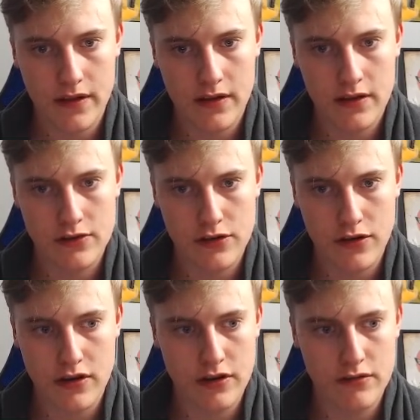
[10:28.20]
so you
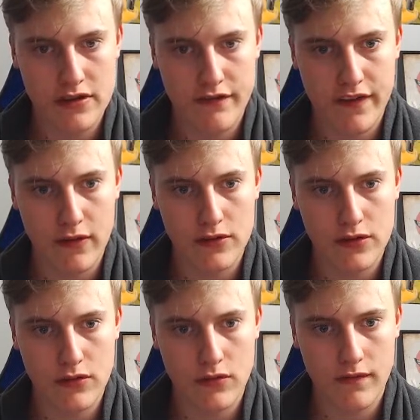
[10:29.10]
can use the fill
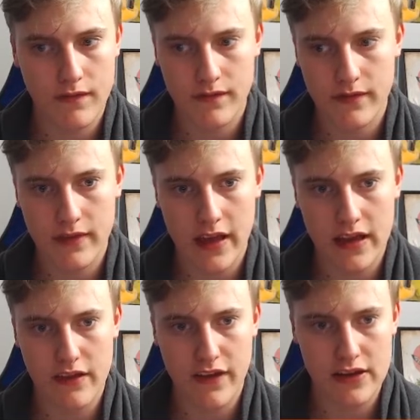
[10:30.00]
tool,
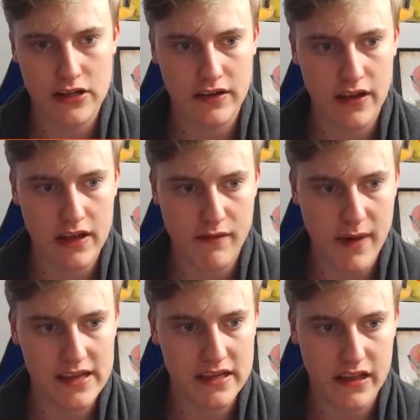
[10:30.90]
and eventually it
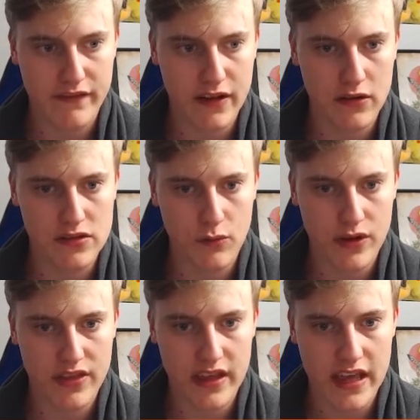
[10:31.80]
basically fills
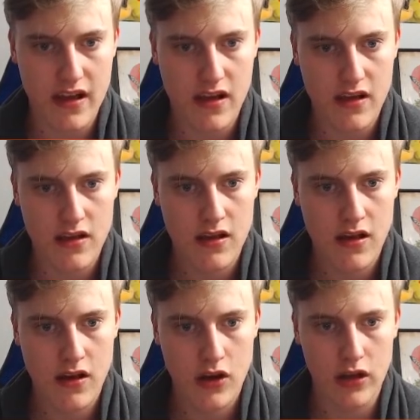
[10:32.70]
with the
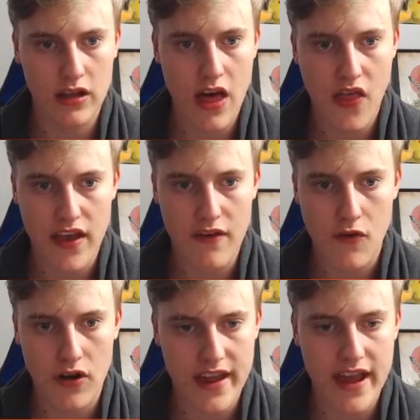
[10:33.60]
color that you've
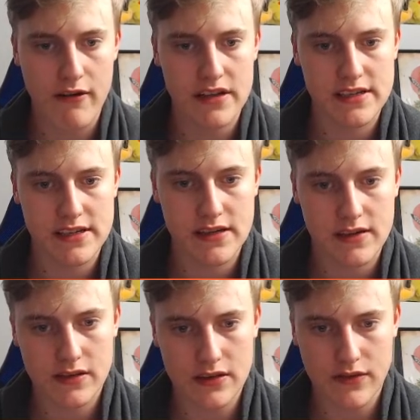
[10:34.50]
got nearest.
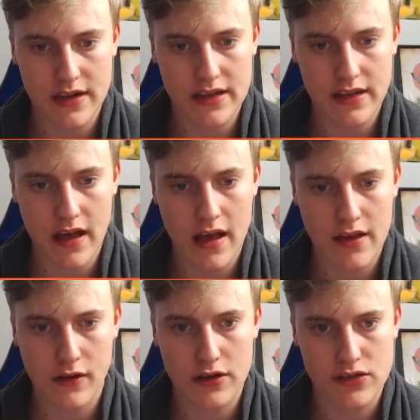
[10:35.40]

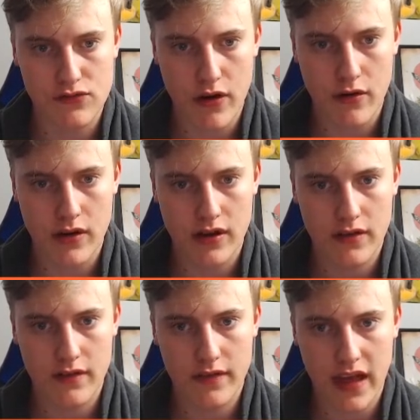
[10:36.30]
You've got stroke,
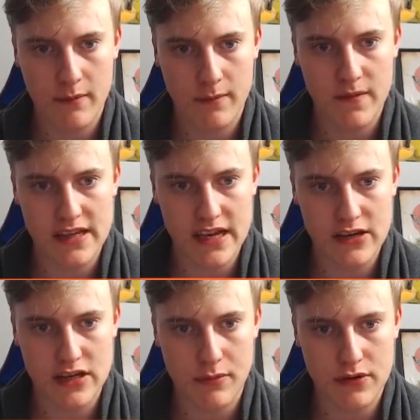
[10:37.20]
that
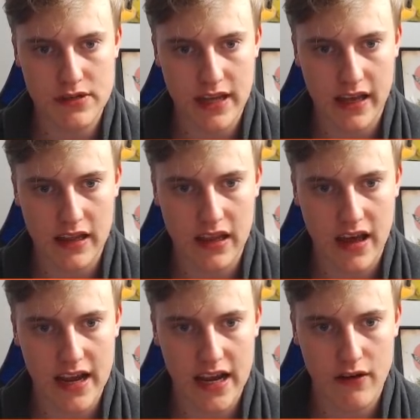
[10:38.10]
essentially puts like a
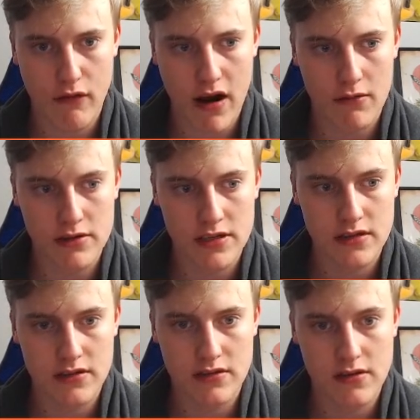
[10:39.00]
line around.
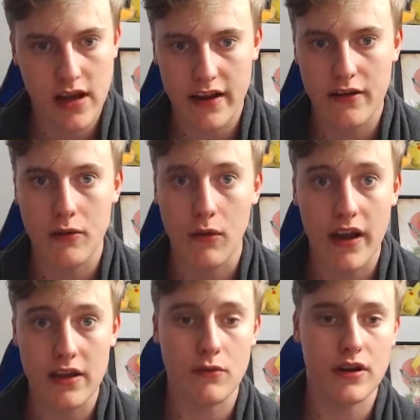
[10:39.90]
I don't know why
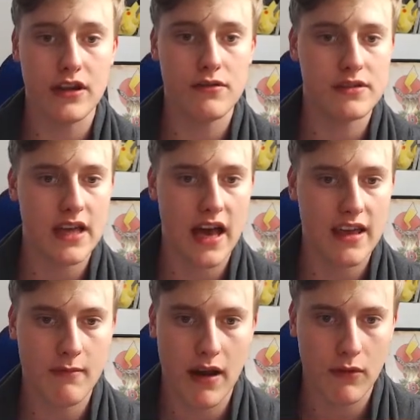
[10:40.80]
you'd want to use that.
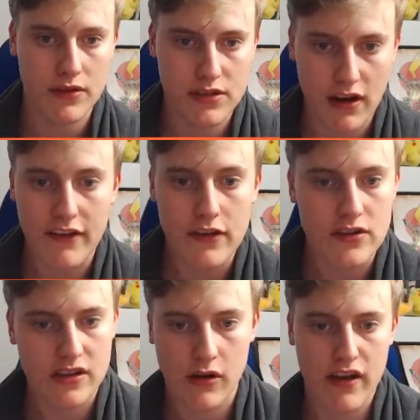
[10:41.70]
You might want to. I use
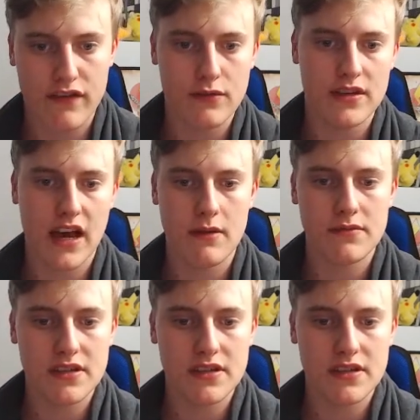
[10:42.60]
it quite a few times.